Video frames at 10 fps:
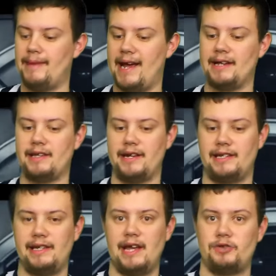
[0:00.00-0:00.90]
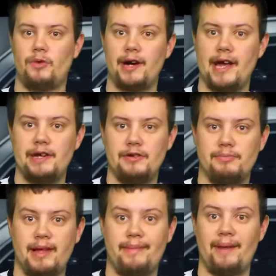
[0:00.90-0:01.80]
Negasonic Teenage Warhead, who
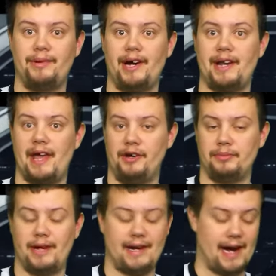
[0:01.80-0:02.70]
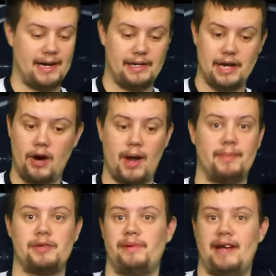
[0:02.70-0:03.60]
is played by Brianna Hildebrand. I know
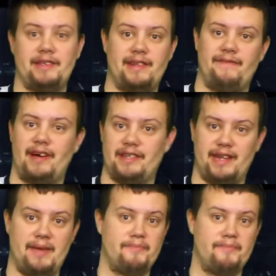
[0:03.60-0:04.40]
I mispronounced Stefan's